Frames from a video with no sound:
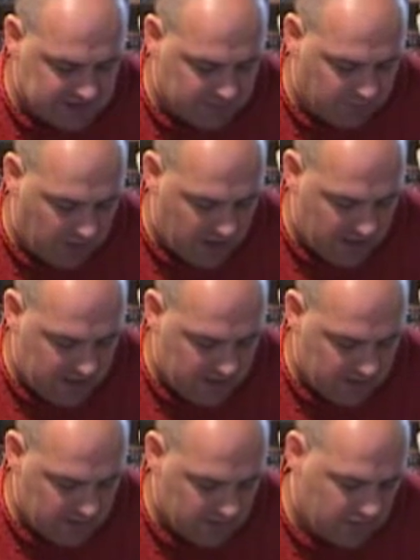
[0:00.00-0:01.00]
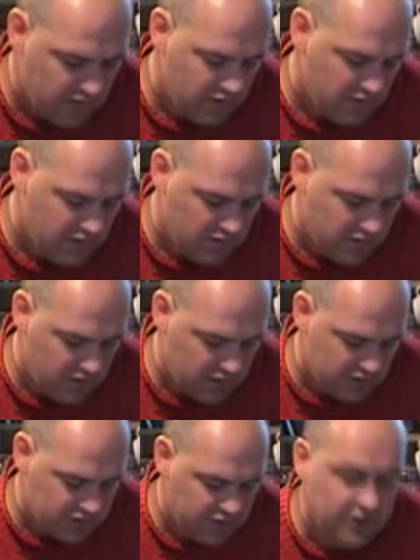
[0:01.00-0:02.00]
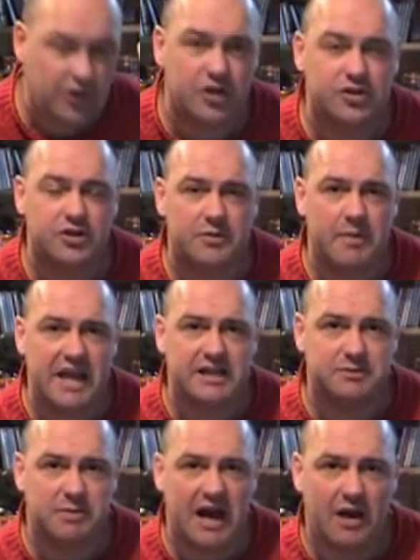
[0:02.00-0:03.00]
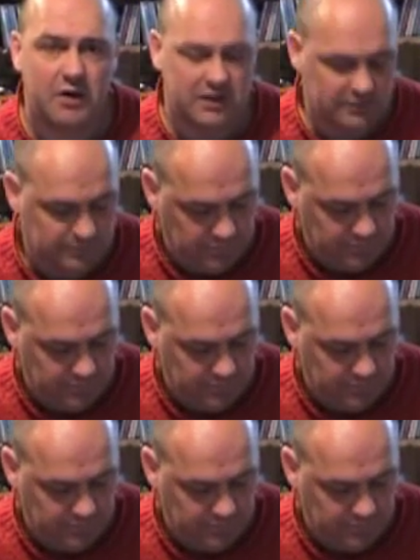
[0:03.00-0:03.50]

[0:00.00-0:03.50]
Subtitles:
supply so that you can do your mains power.